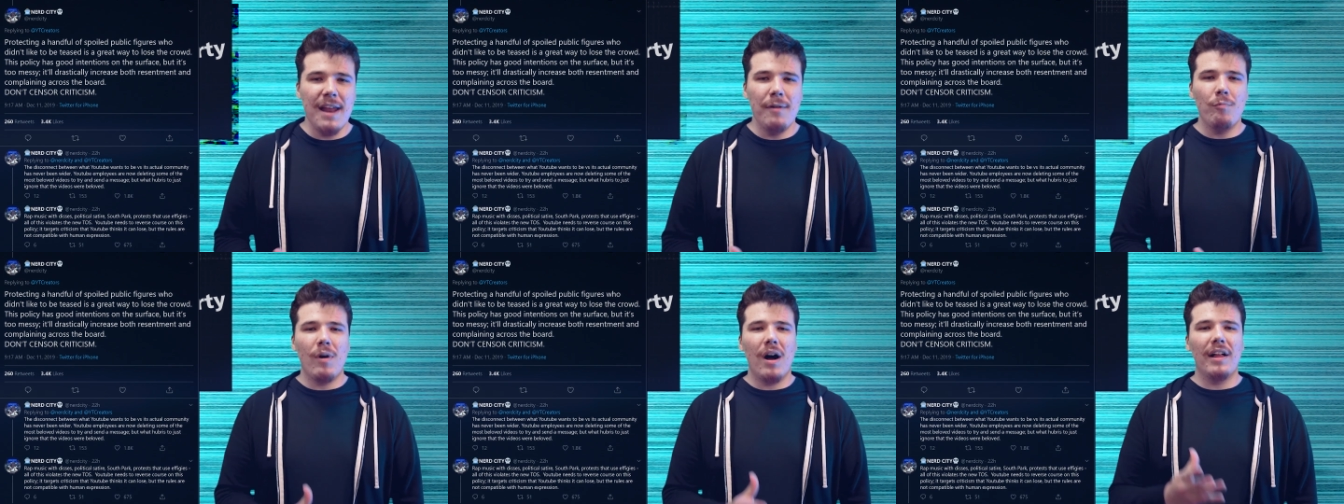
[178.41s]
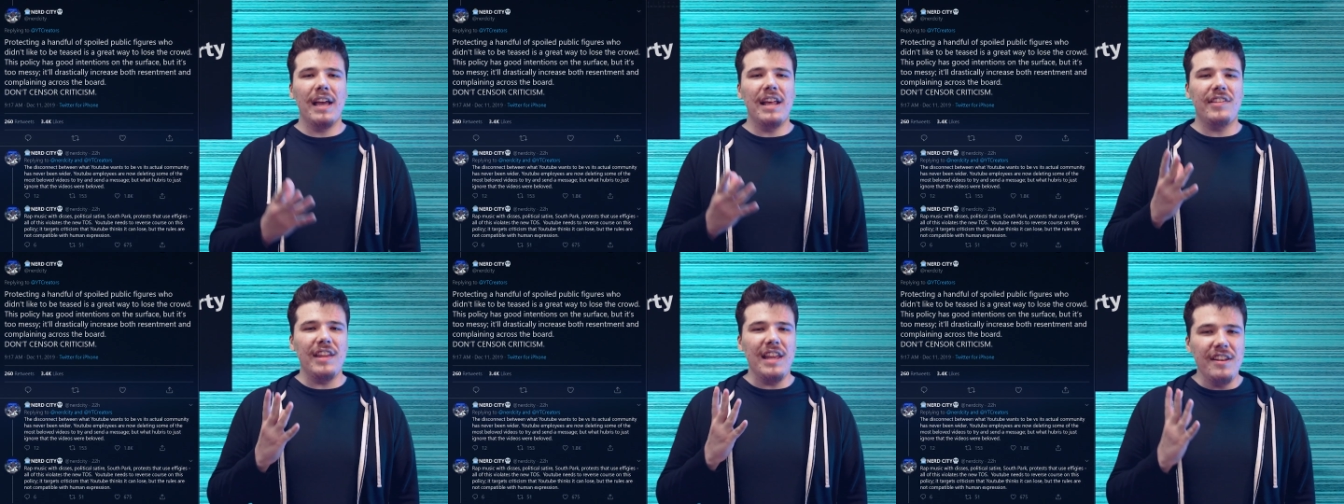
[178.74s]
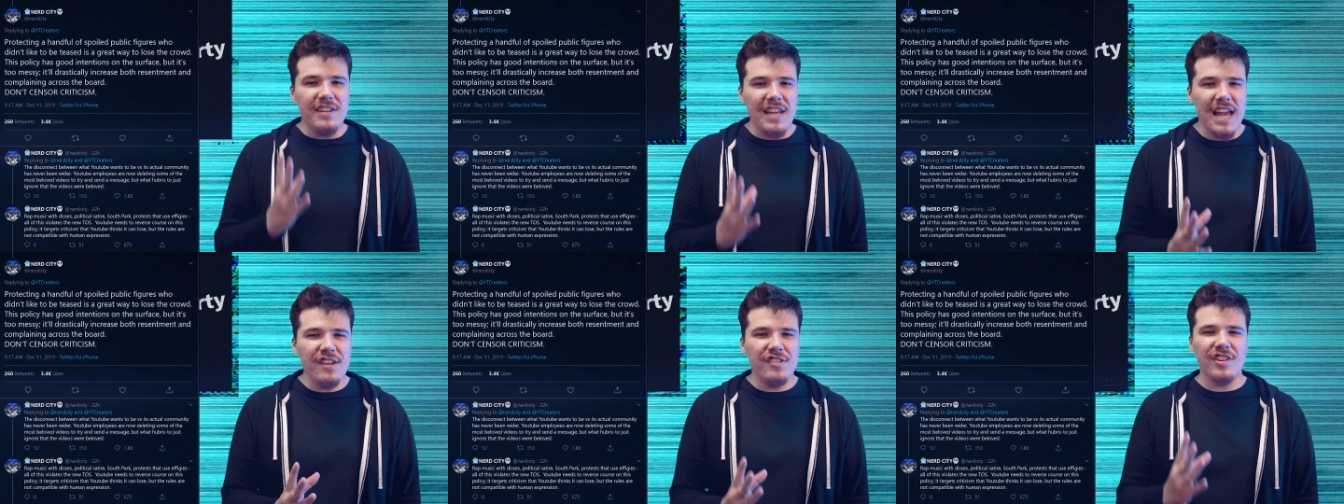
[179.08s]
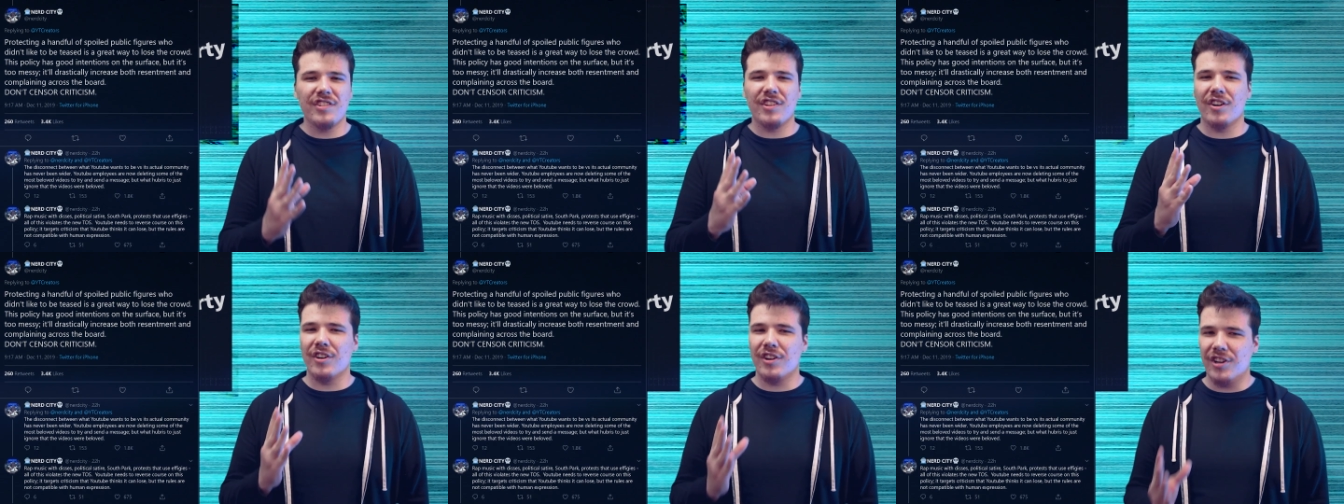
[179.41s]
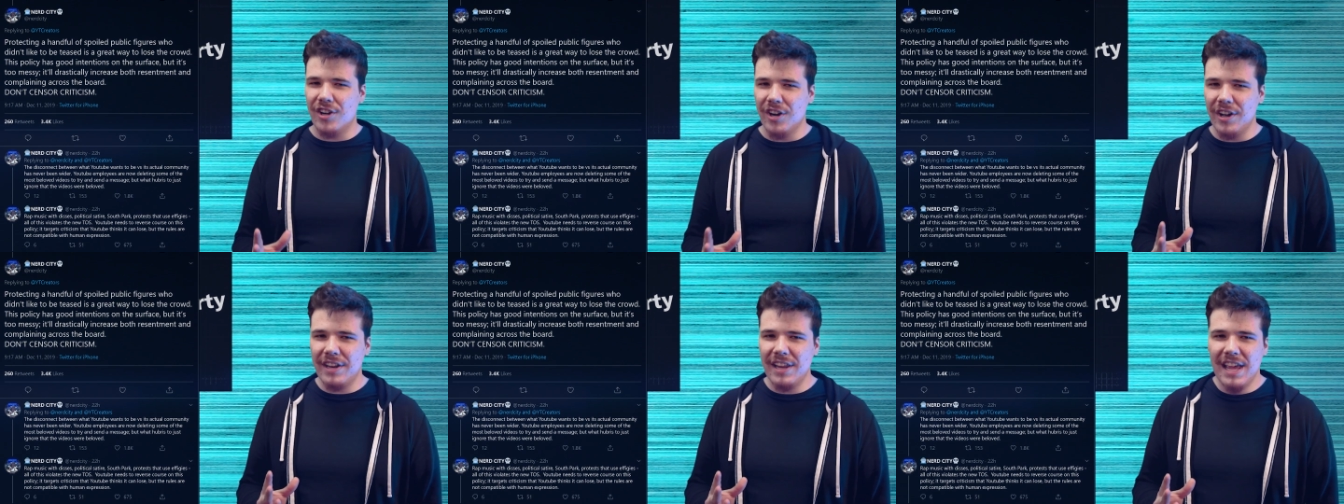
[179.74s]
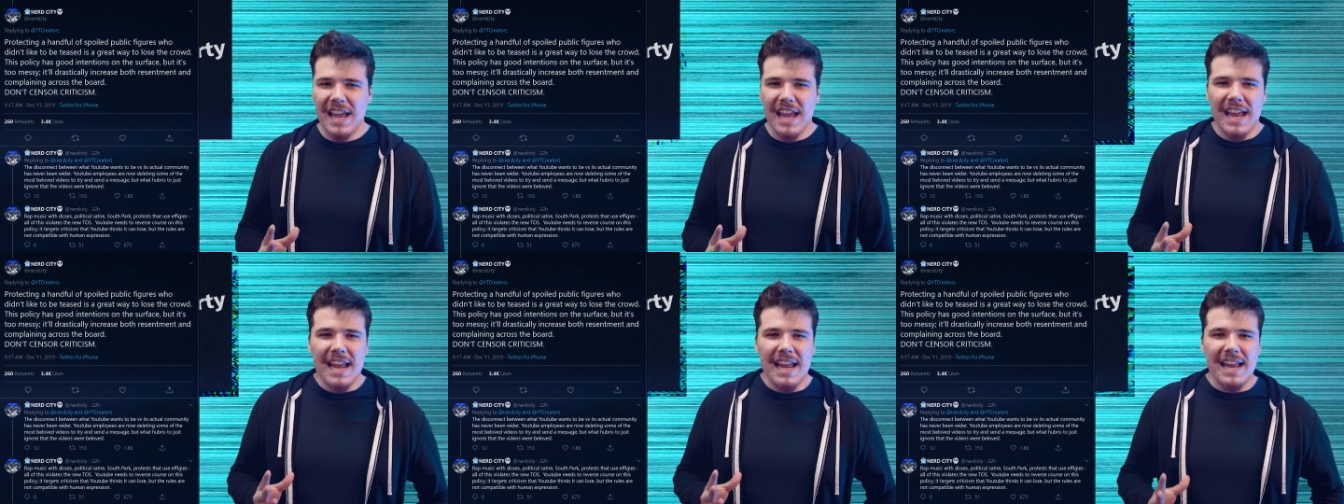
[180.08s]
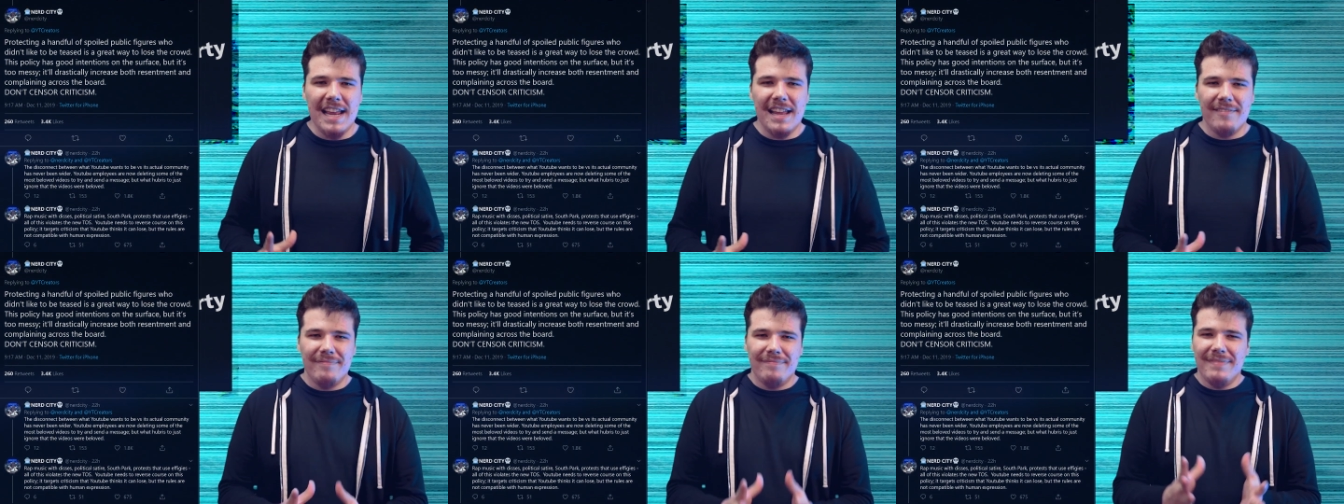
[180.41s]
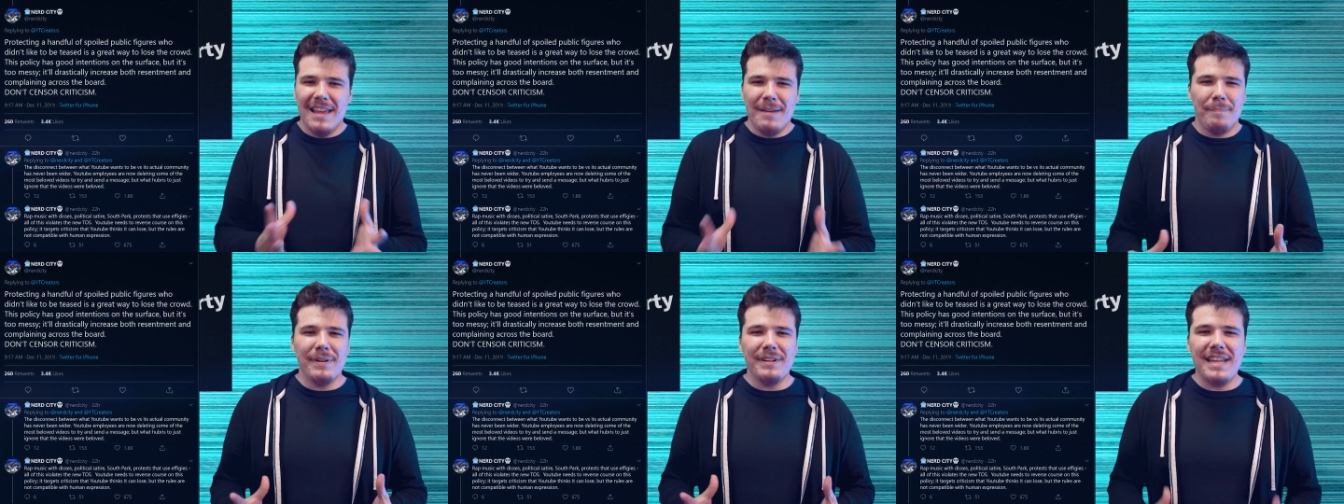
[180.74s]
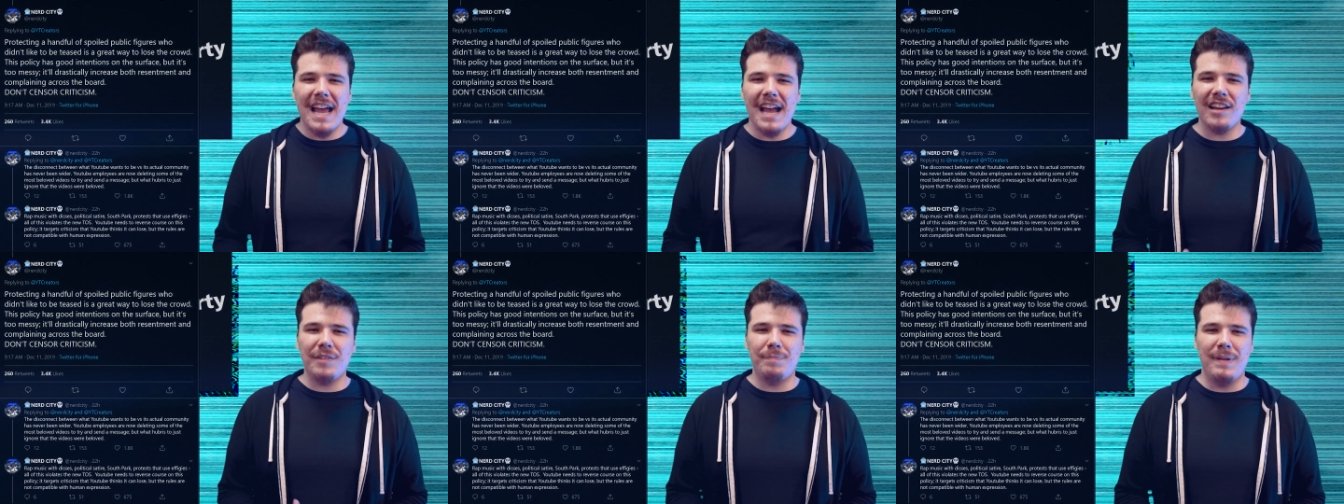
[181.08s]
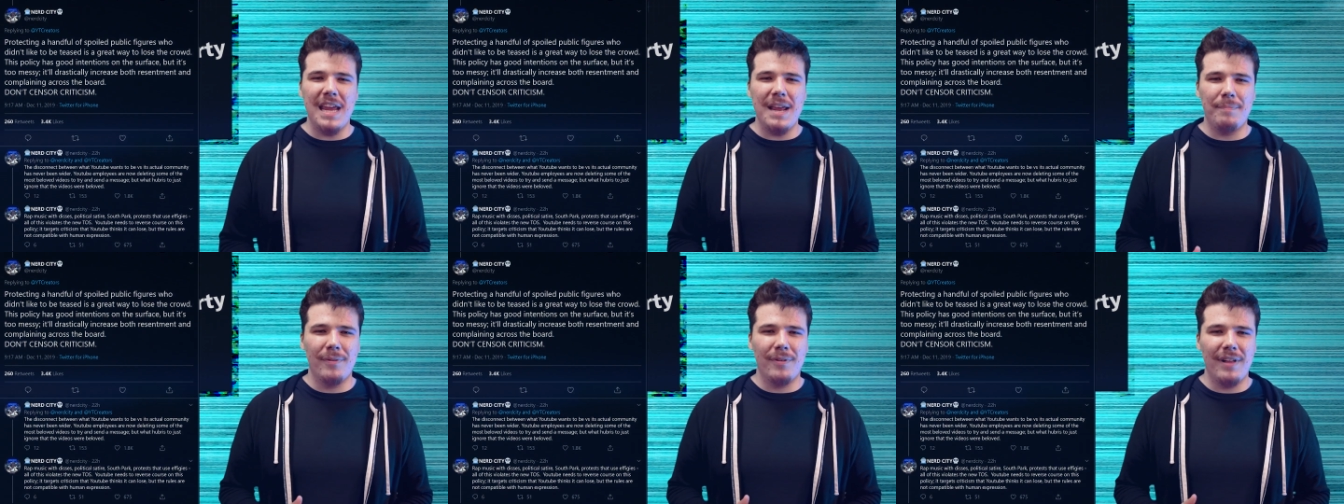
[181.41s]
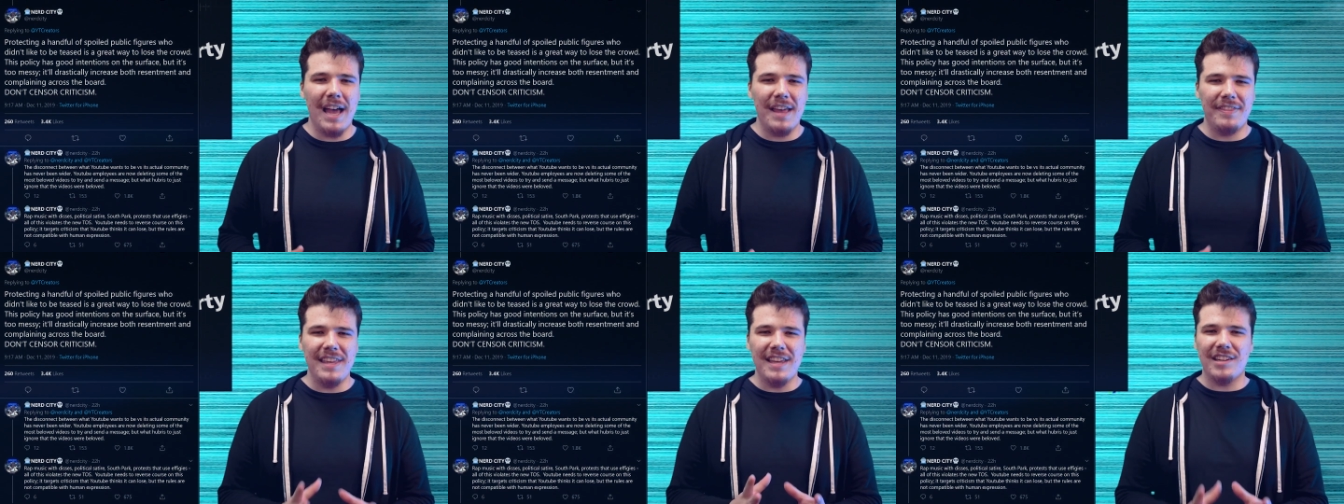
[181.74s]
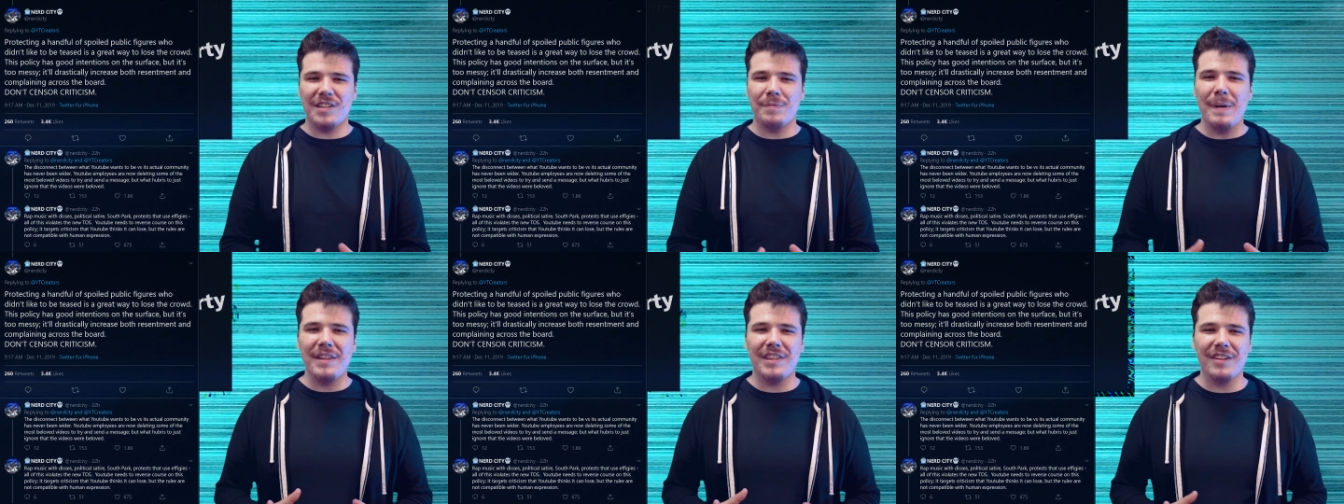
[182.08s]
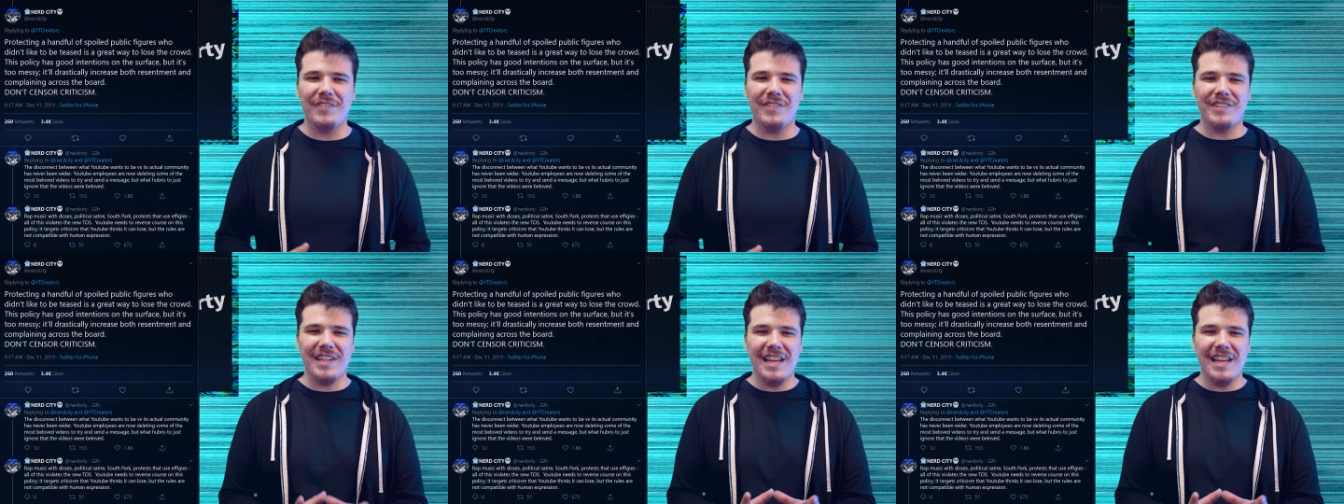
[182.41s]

and while its intentions are good, it protects people at the expense of